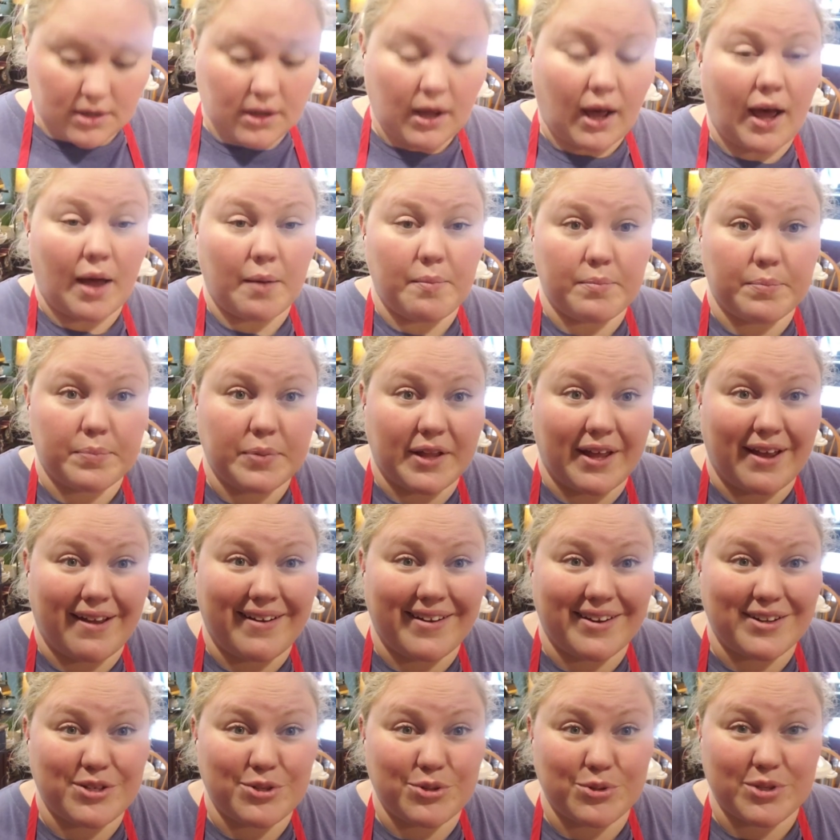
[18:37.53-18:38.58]
I'm
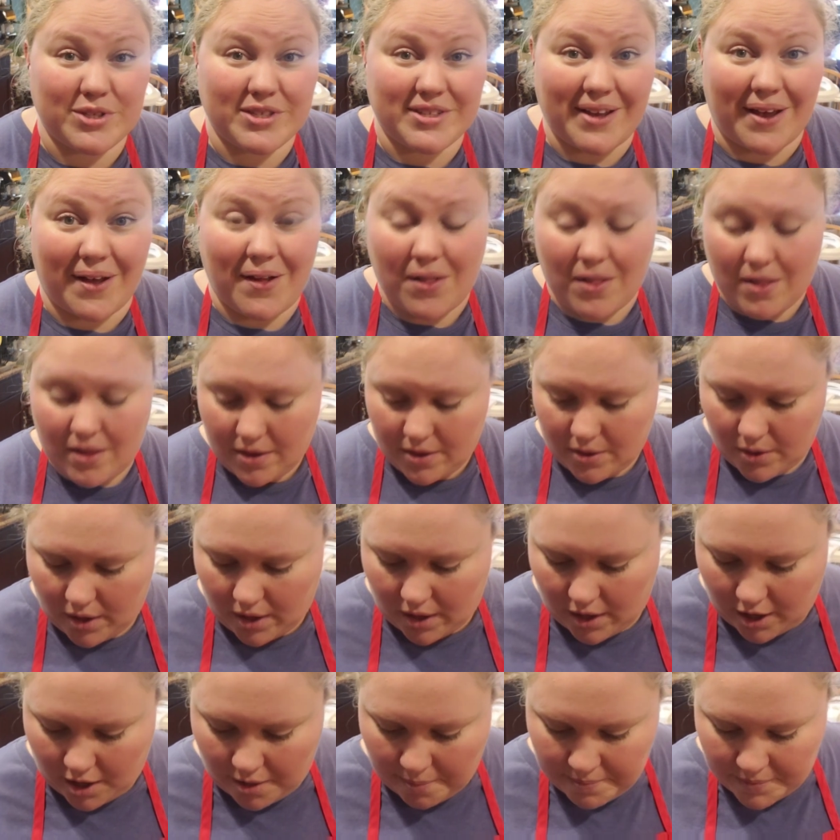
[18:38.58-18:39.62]
planning to sell
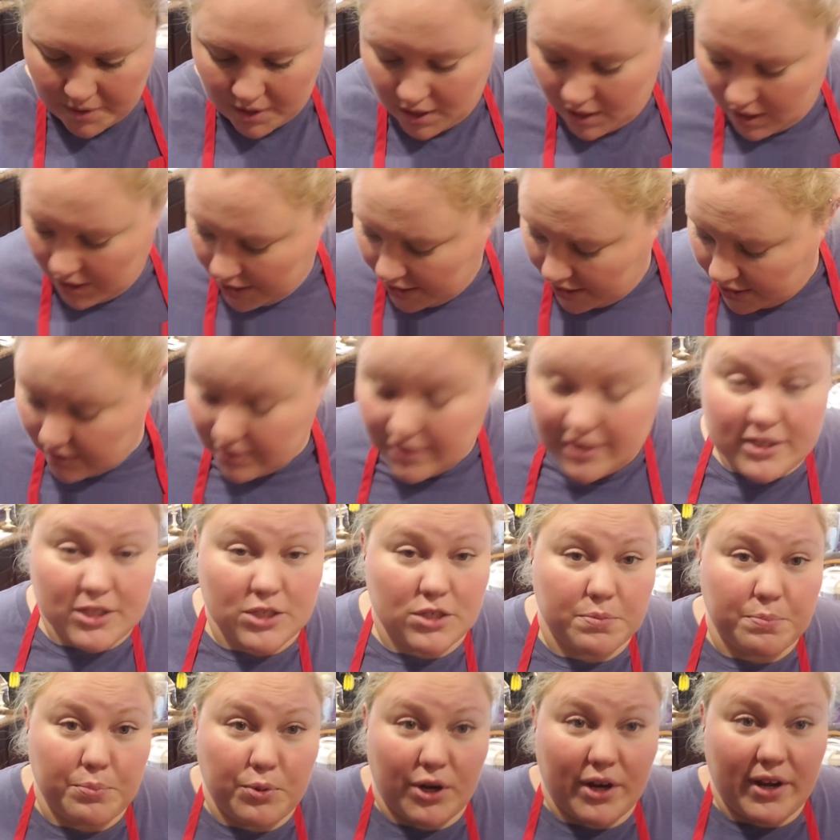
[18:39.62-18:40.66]
um, this
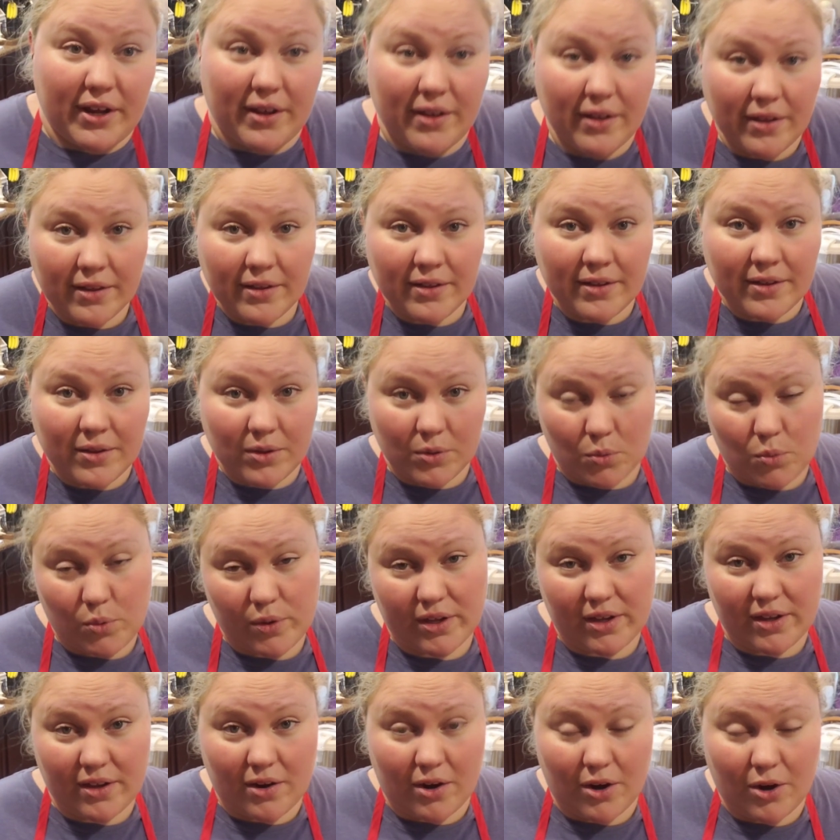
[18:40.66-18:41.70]
spring
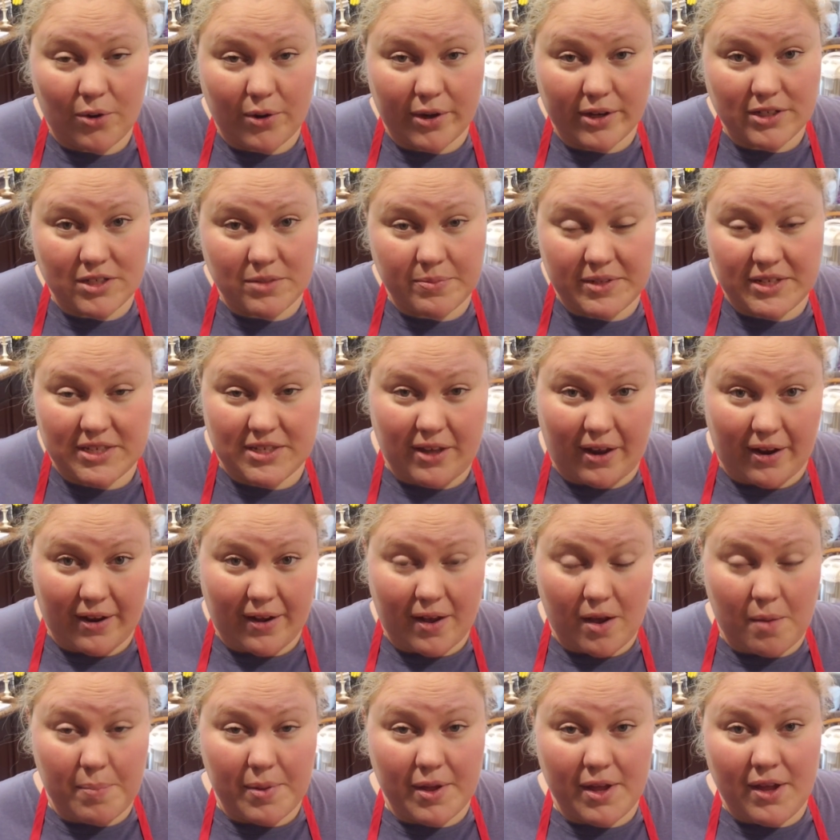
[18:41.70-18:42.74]
we are going to be setting
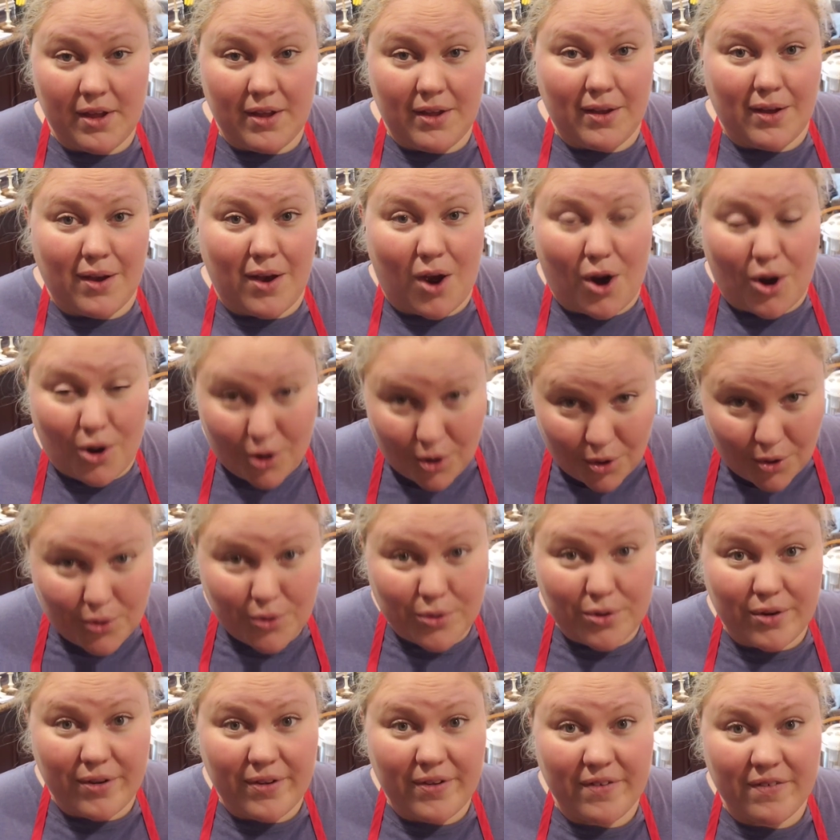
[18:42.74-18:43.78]
up our
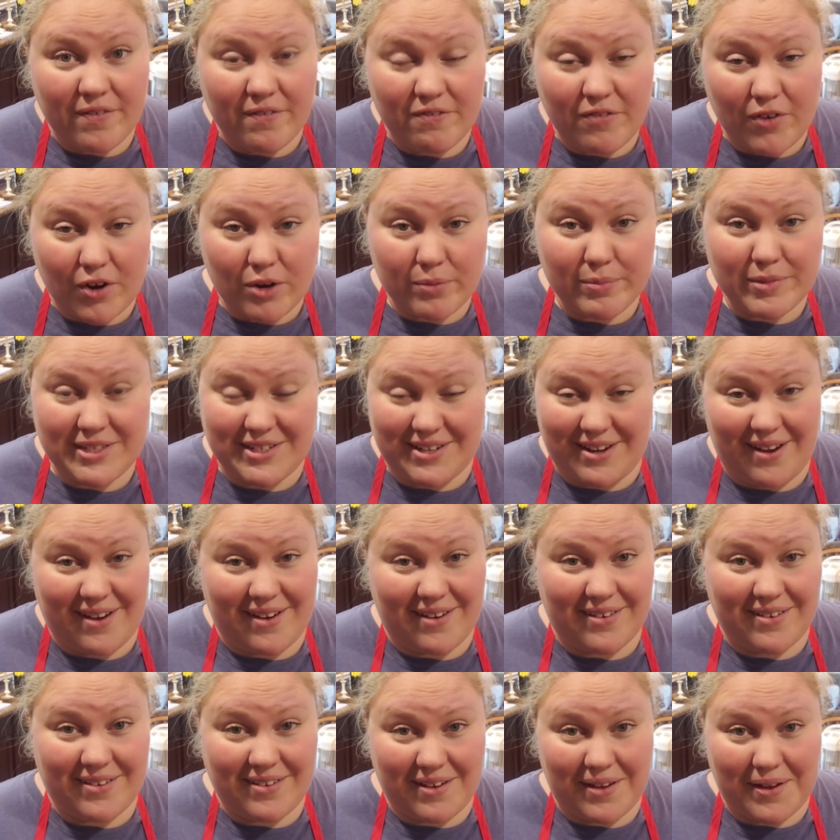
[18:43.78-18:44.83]
own farm
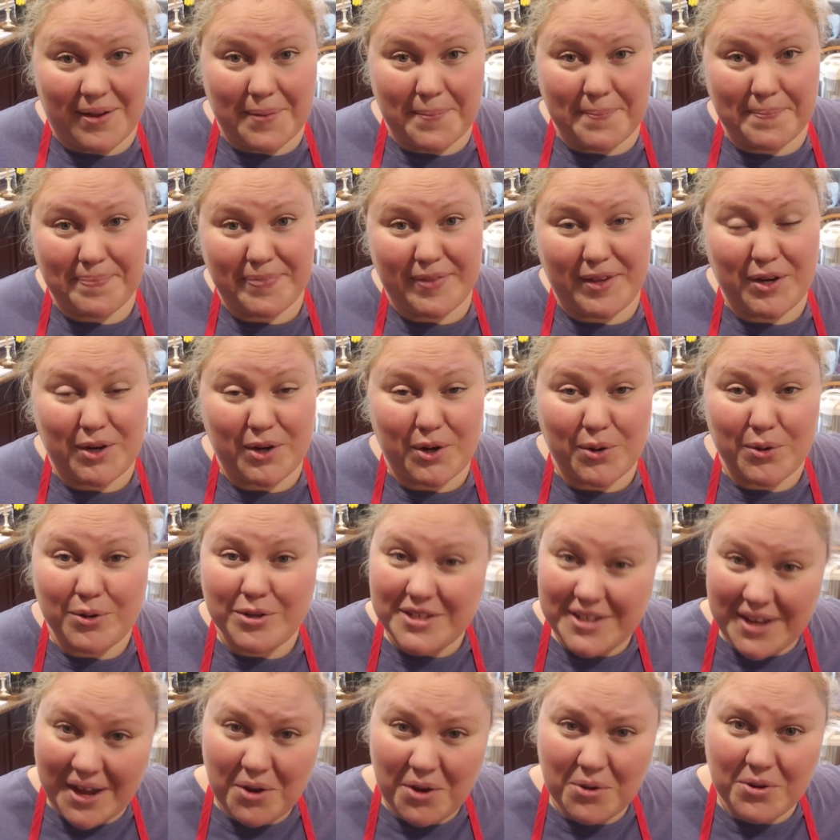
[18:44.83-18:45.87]
stand um, in our own
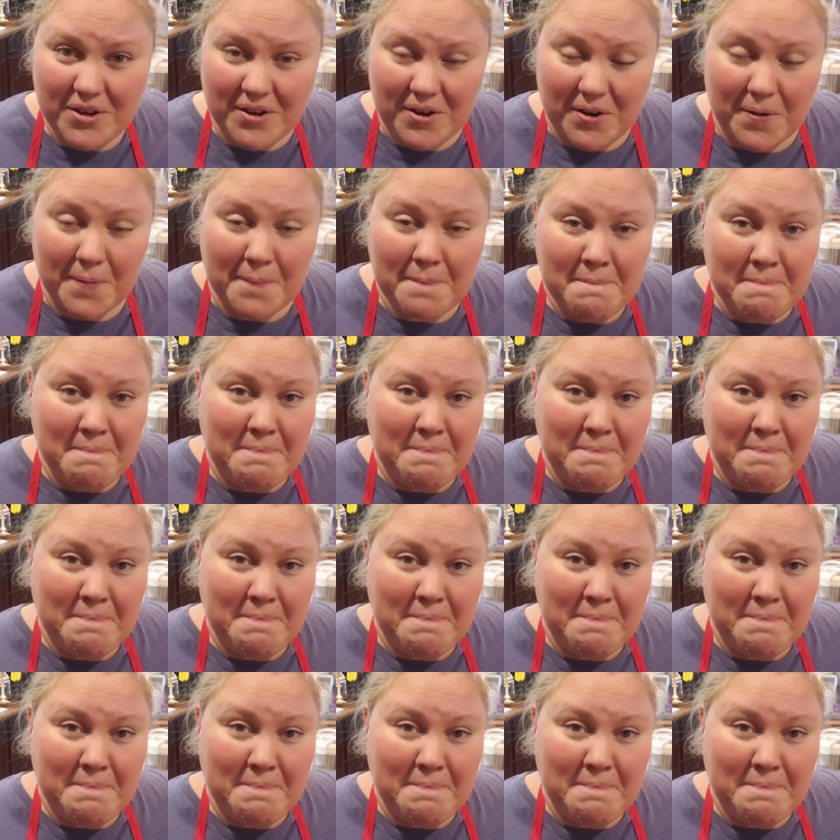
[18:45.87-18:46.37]
town here.